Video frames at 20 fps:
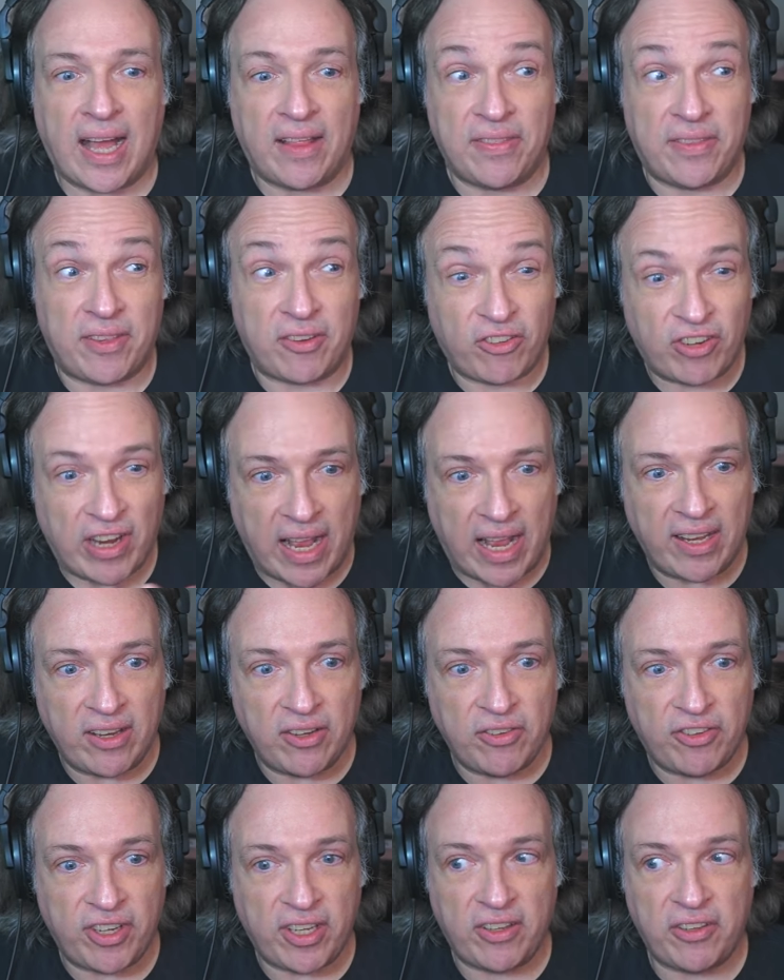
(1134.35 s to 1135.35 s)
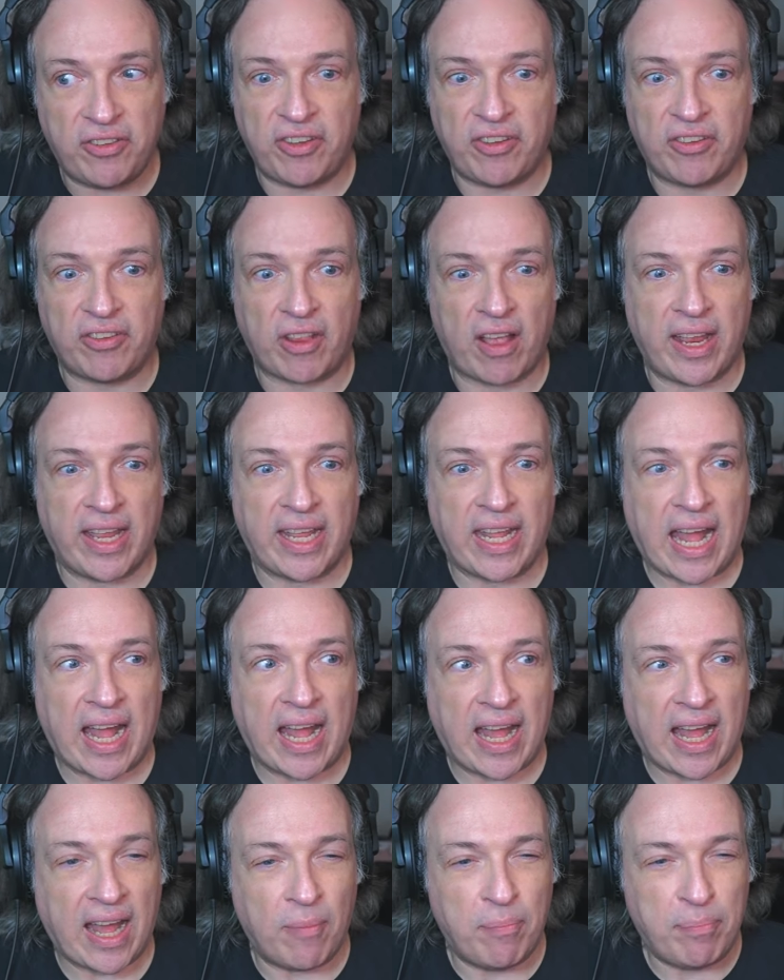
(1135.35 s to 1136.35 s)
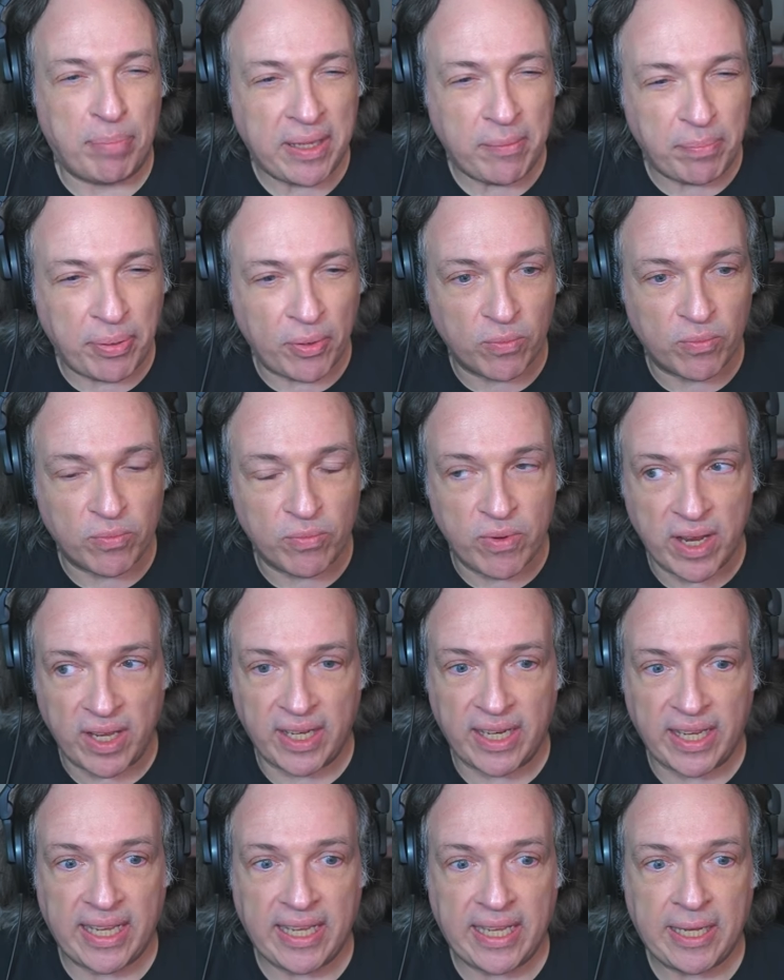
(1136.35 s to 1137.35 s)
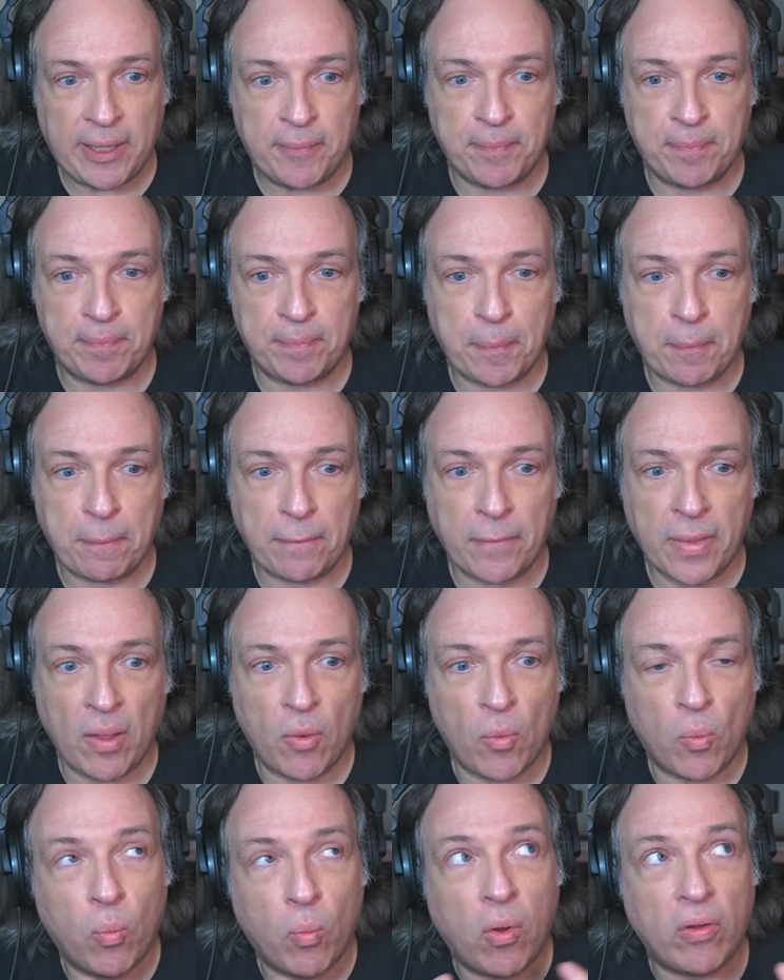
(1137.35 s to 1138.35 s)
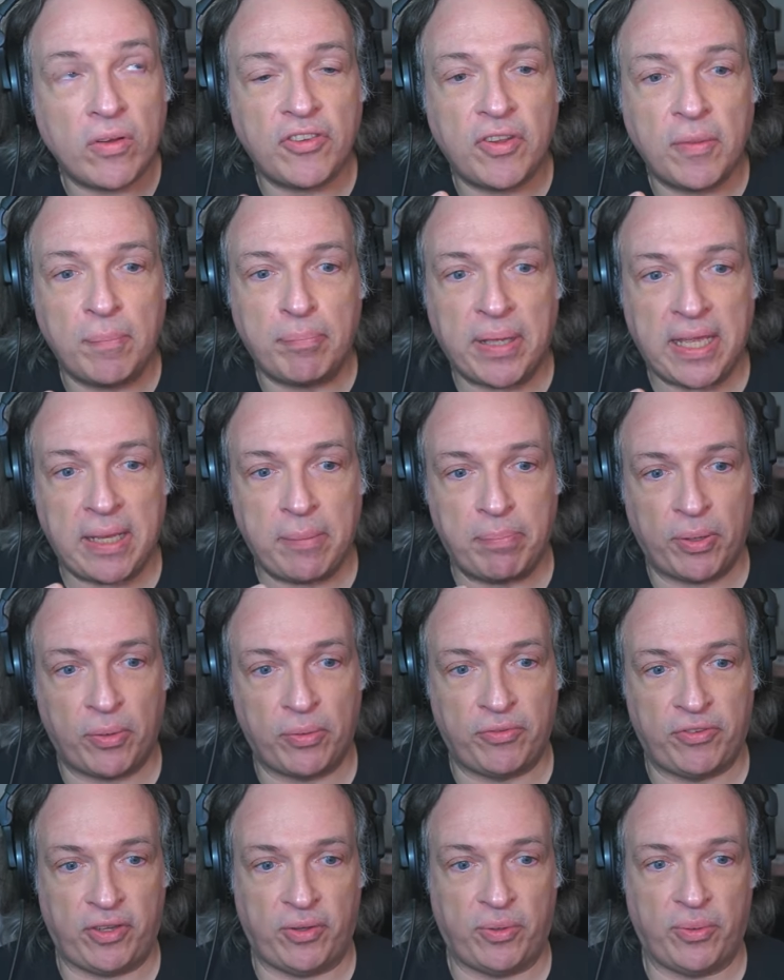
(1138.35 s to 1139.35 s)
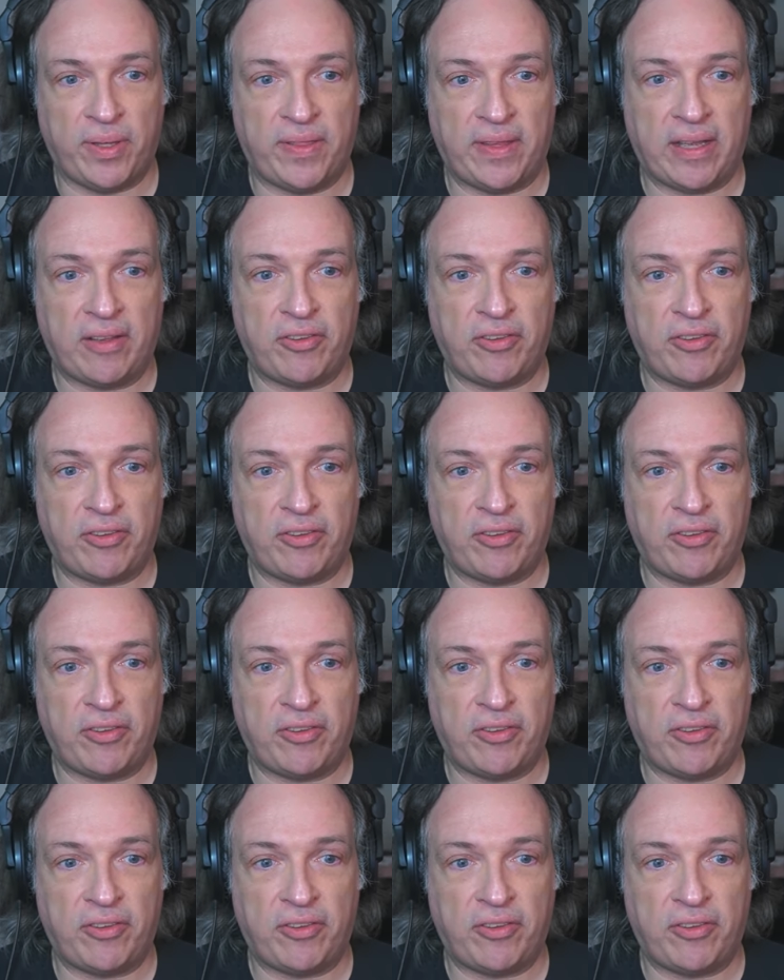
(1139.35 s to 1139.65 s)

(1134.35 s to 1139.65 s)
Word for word: the challenge is is like have people really what do people do in that